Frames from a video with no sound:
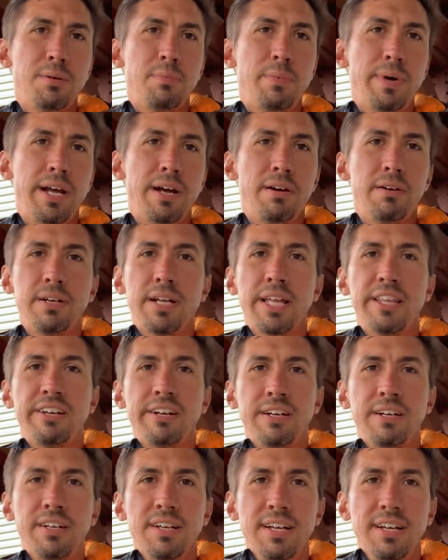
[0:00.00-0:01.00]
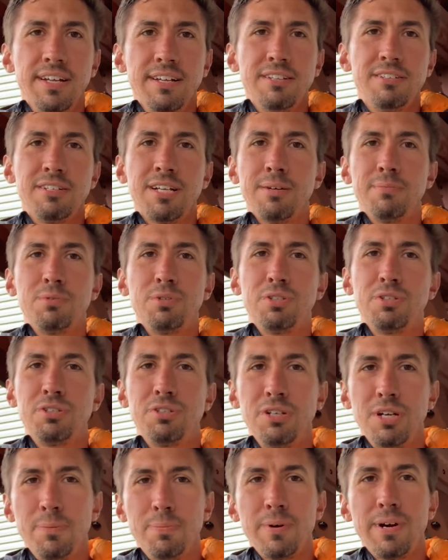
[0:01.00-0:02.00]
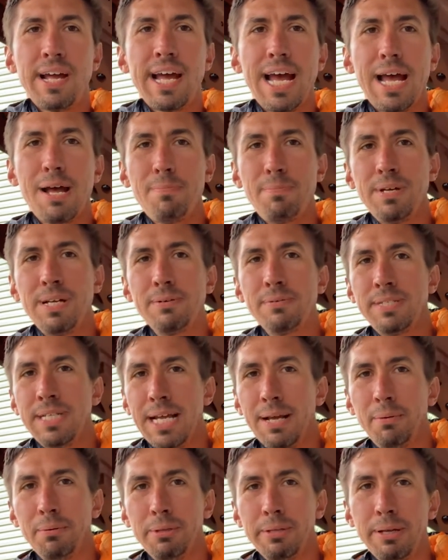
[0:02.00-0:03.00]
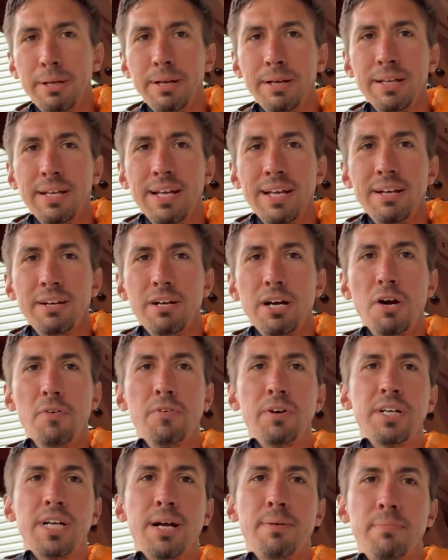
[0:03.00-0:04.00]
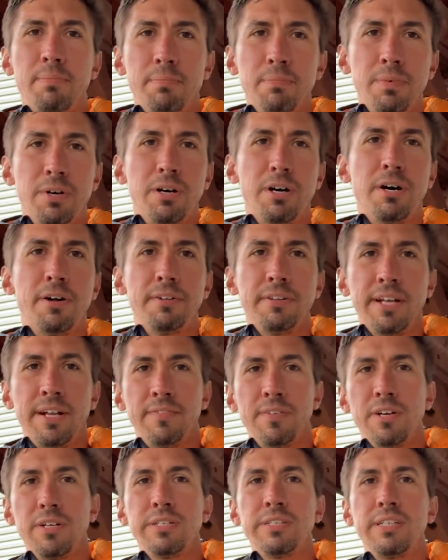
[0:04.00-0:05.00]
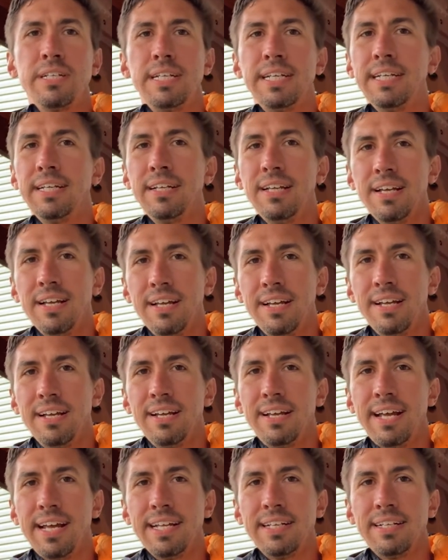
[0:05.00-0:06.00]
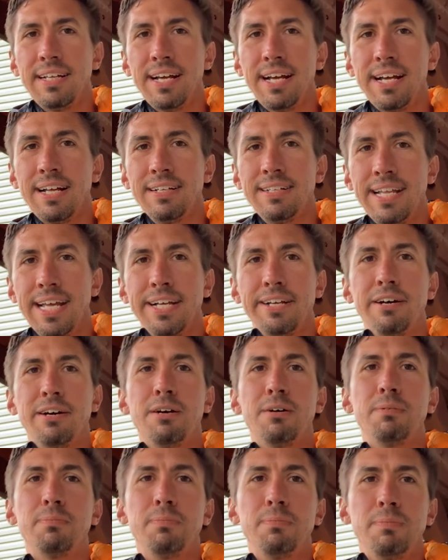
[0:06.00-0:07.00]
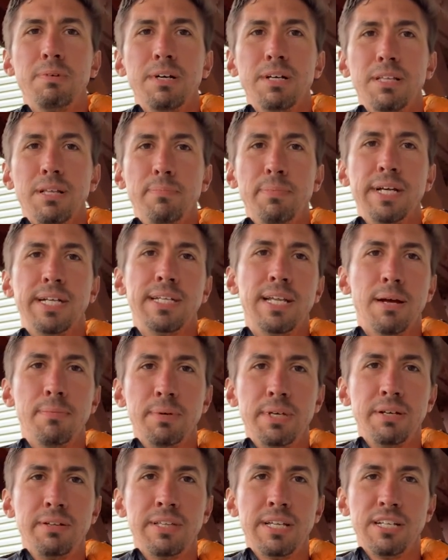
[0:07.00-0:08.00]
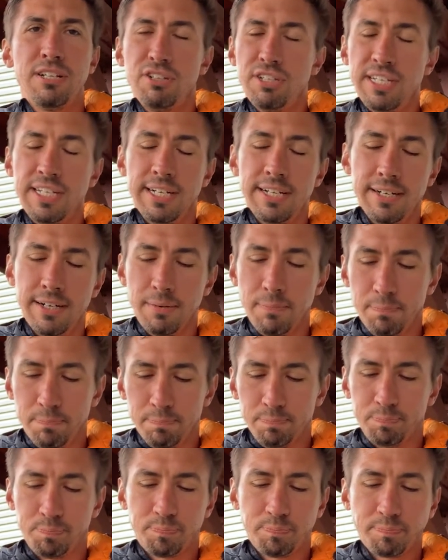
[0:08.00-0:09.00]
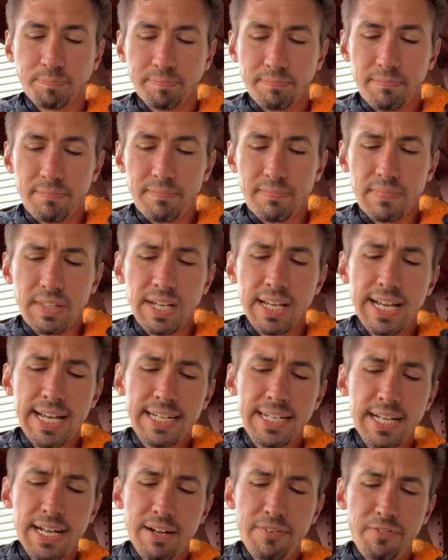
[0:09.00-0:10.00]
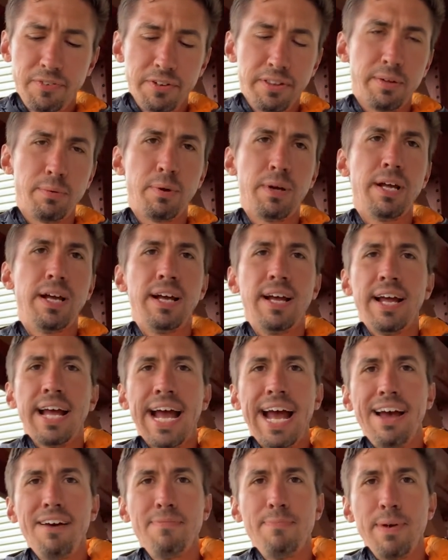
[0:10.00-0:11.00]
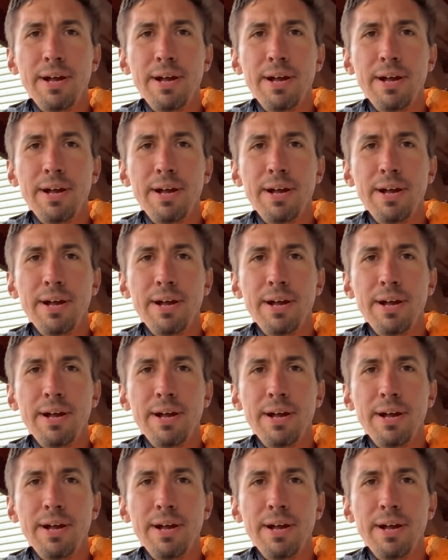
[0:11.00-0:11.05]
way or another. So I'm super happy he was able to overcome all the adversity and take home the big W this year. And for the half